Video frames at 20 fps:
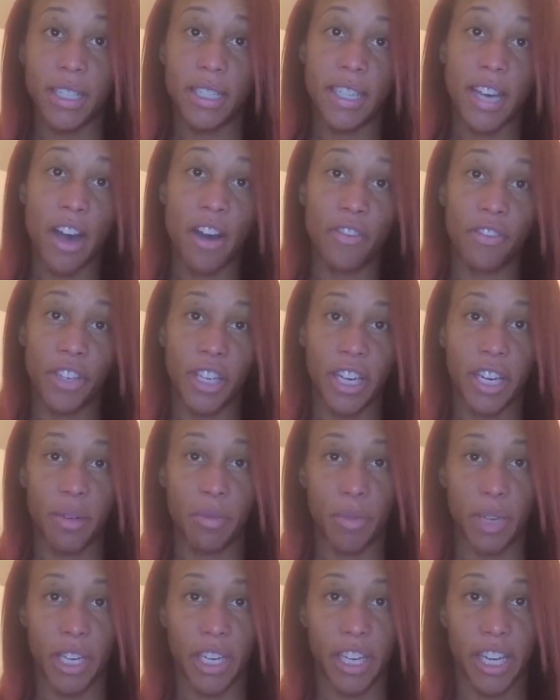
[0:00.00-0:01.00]
alpha
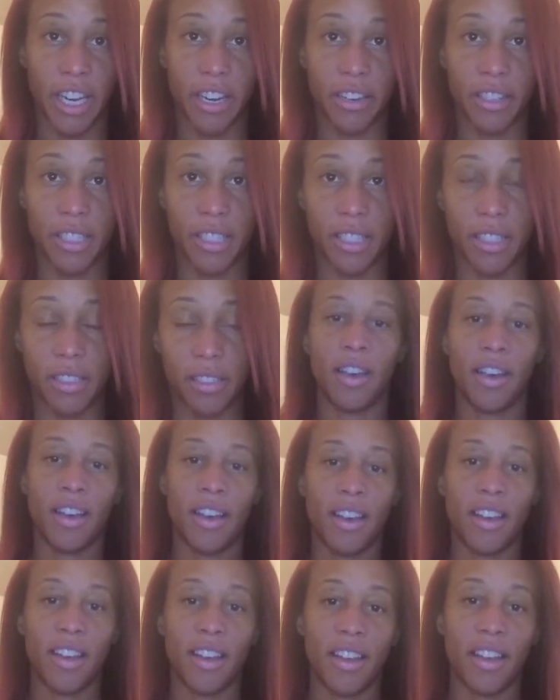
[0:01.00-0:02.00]
and beta carotene.
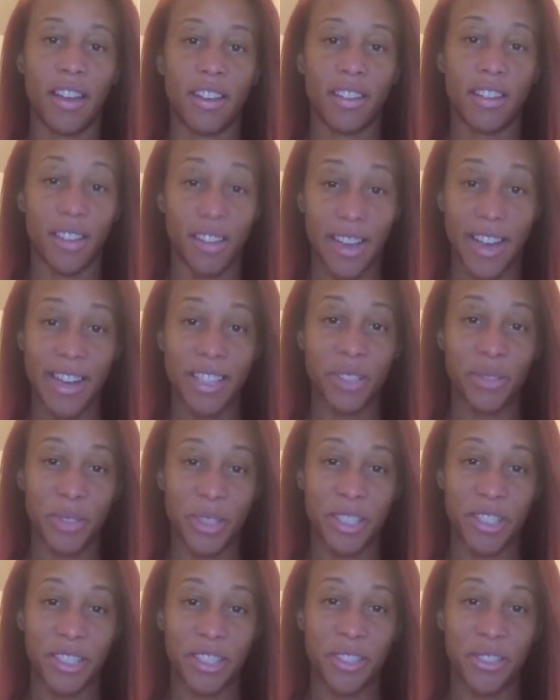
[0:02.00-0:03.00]
The last
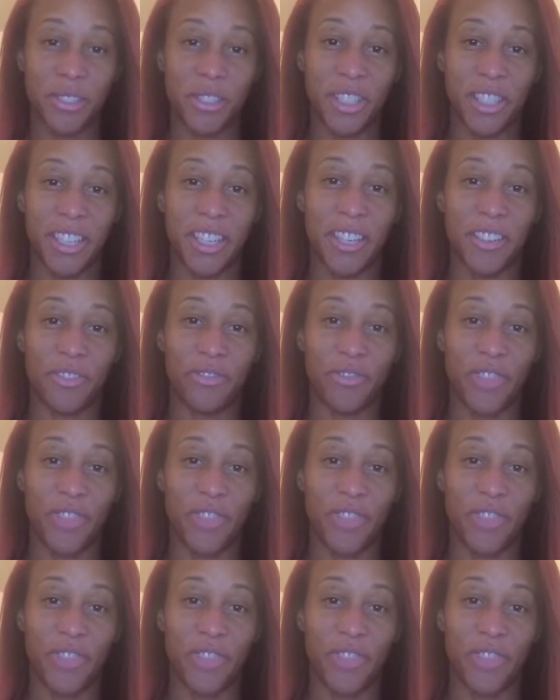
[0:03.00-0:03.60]
reason you should eat